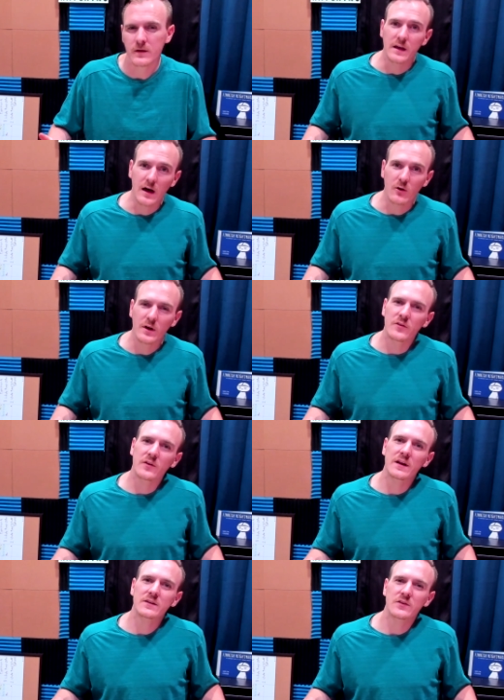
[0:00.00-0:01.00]
Now, let's
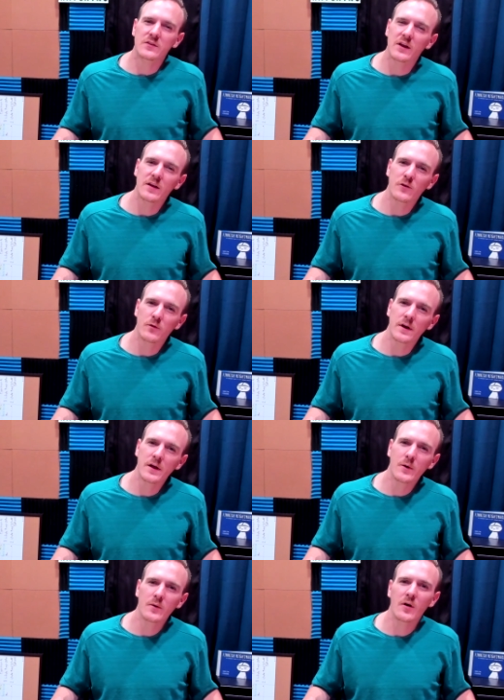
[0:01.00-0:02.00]
get into today's
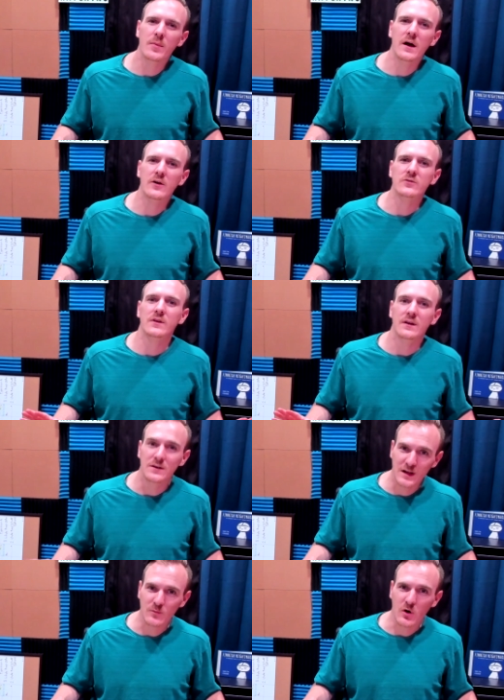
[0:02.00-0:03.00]
video about
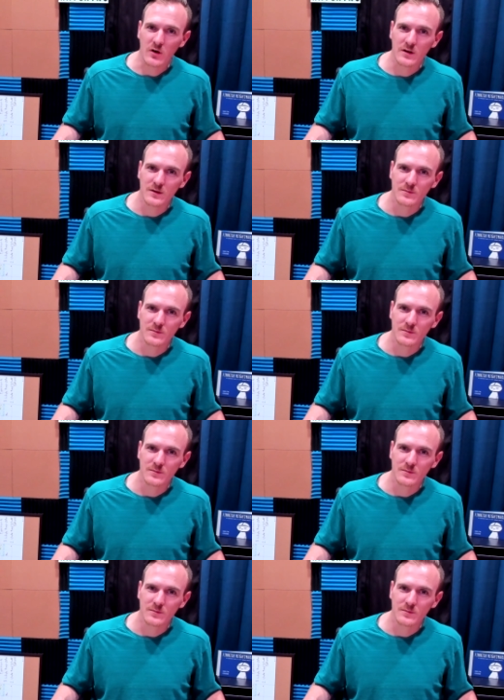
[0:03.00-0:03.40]
Denmark.